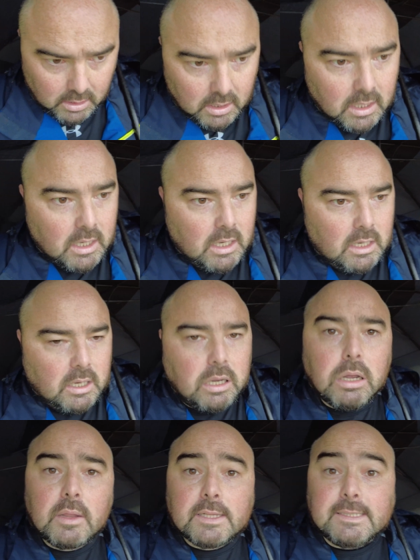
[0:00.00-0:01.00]

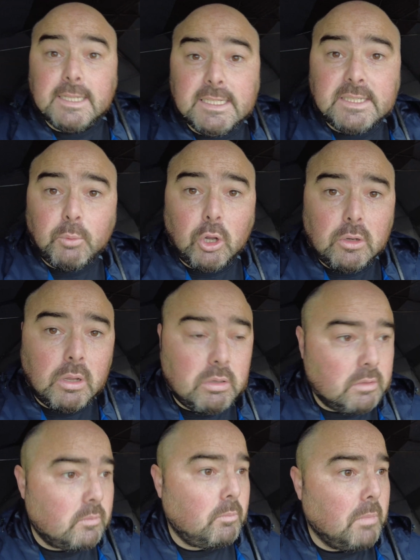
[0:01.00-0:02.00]
That's an easy one.
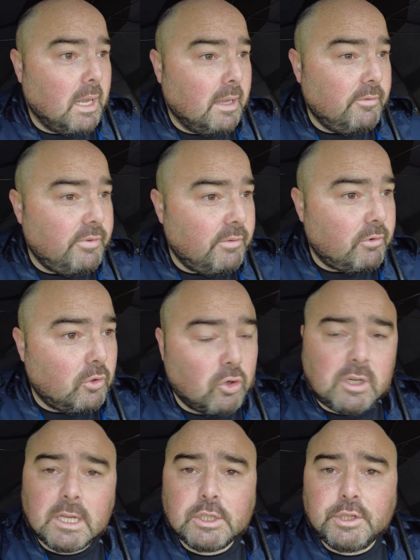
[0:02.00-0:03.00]
My favourite
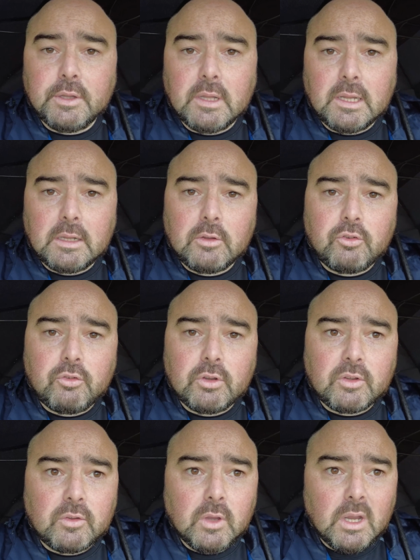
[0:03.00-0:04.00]
location in the Lake
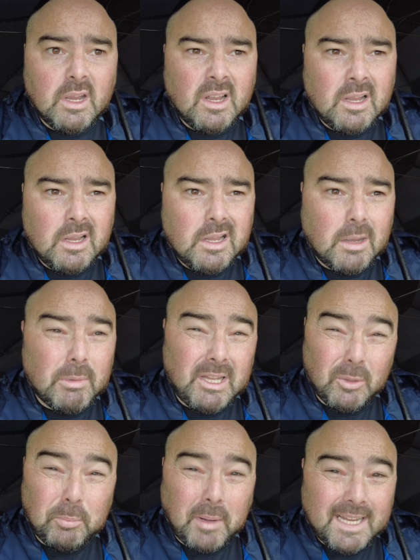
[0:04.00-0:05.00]
District, I'm a
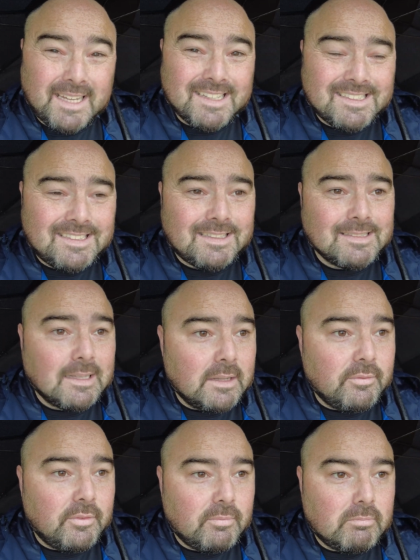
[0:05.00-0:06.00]
little biased because I
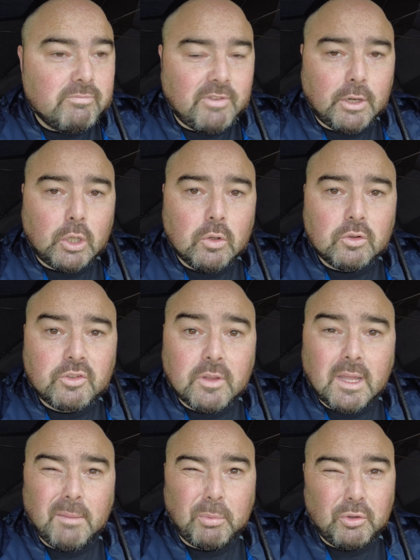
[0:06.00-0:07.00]
live very close to
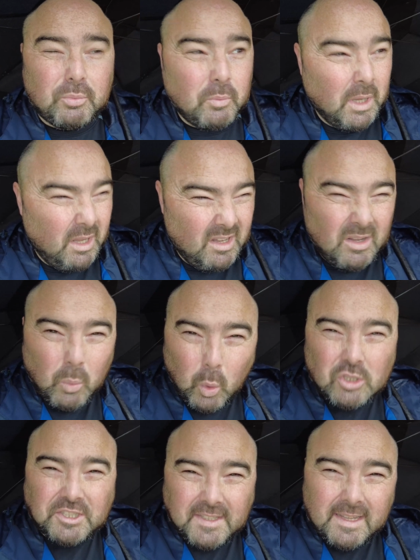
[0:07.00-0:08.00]
there, but it's
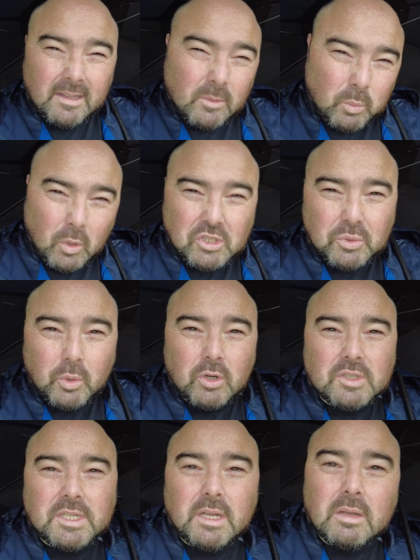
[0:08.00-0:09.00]
Wasdale,
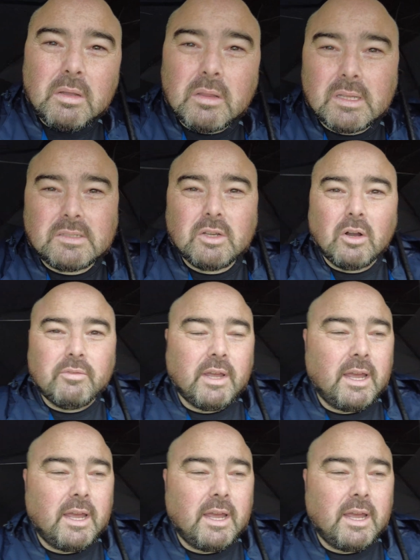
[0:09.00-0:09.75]
Wastwater, that sort of